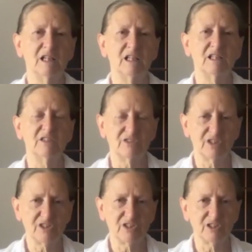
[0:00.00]

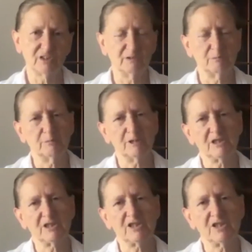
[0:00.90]
session,
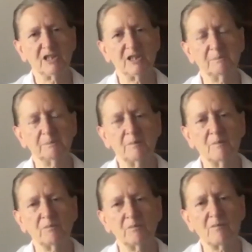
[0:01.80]
but
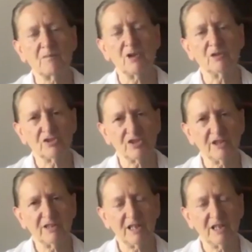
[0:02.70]
on
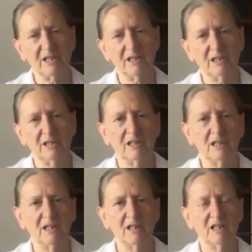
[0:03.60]
Sunday
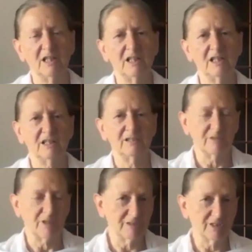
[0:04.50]
at
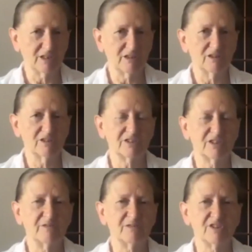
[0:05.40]
5 o'clock
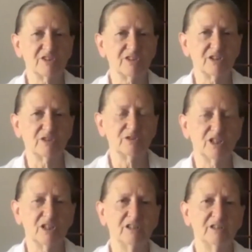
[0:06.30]
San Francisco
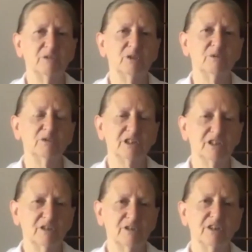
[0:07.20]
time, we're
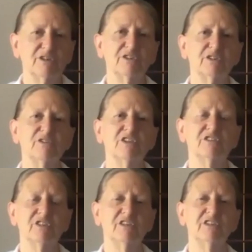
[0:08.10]
going through the
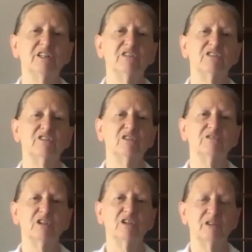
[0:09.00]
series of
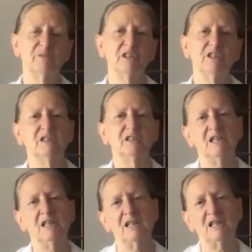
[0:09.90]
karma,
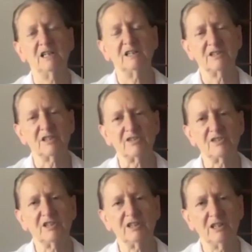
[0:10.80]

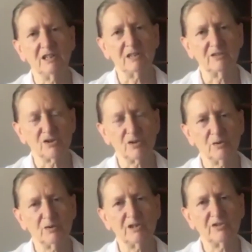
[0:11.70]
destiny, and
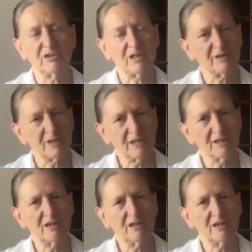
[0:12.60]
choice. And there I